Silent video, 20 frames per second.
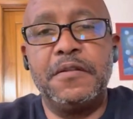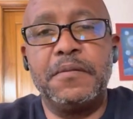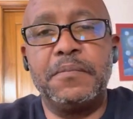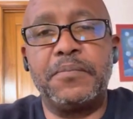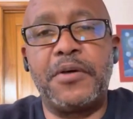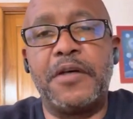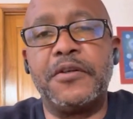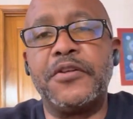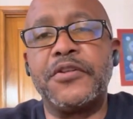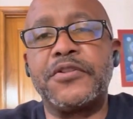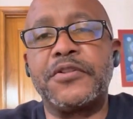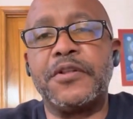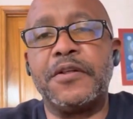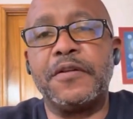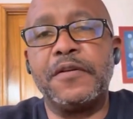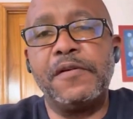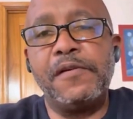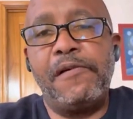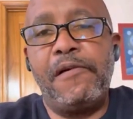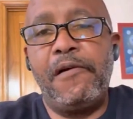punished her
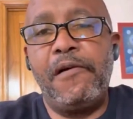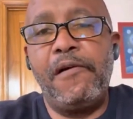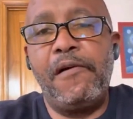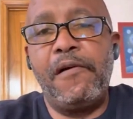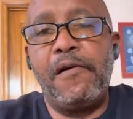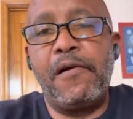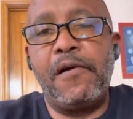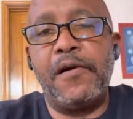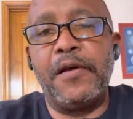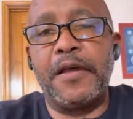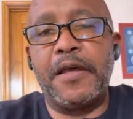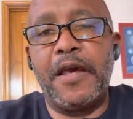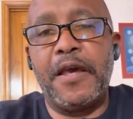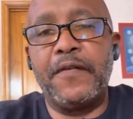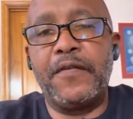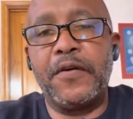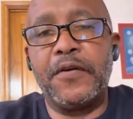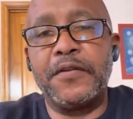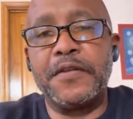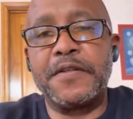and
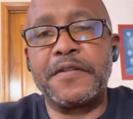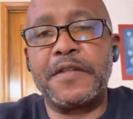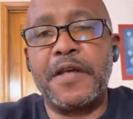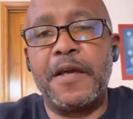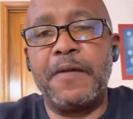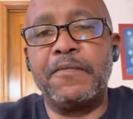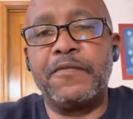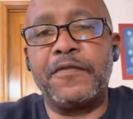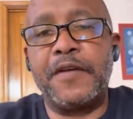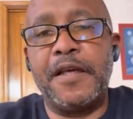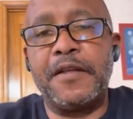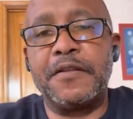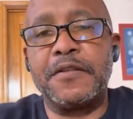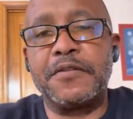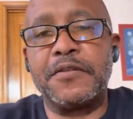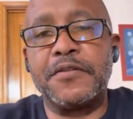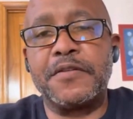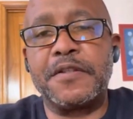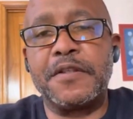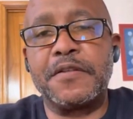gave her the same fate as
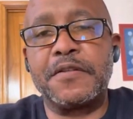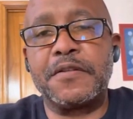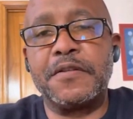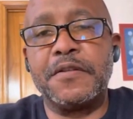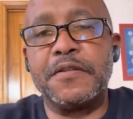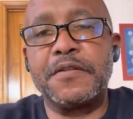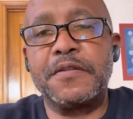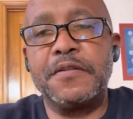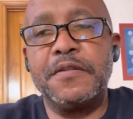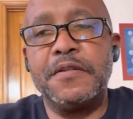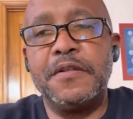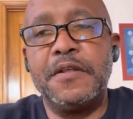her sisters